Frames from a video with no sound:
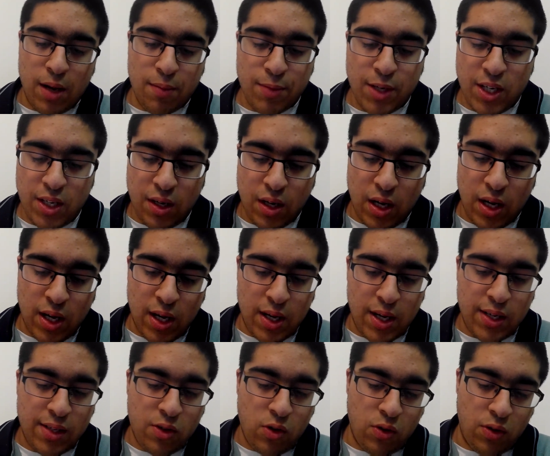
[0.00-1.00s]
I mean,
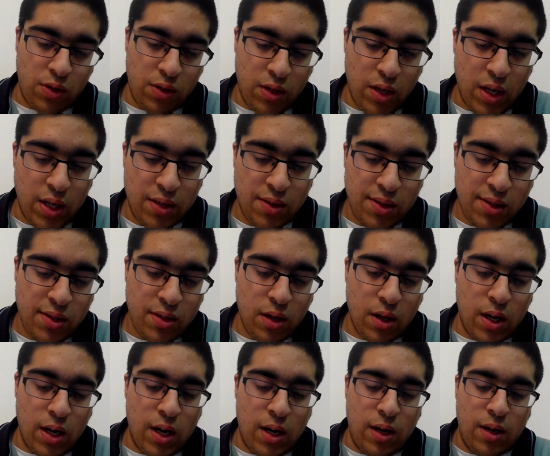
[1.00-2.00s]
it's on
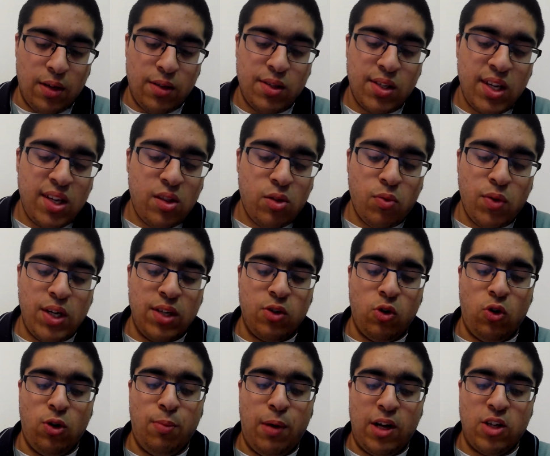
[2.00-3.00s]
C3 is
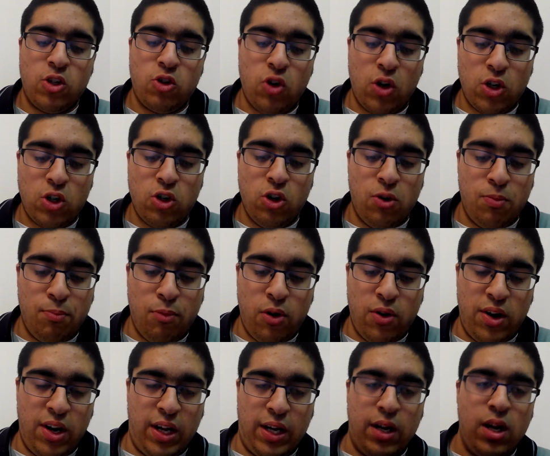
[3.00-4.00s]
all about structure and
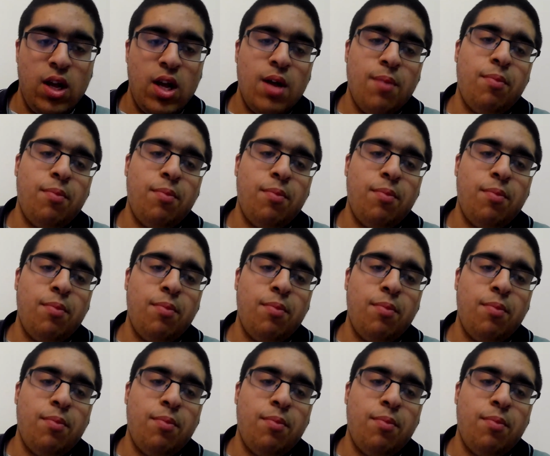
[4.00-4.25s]
bonding.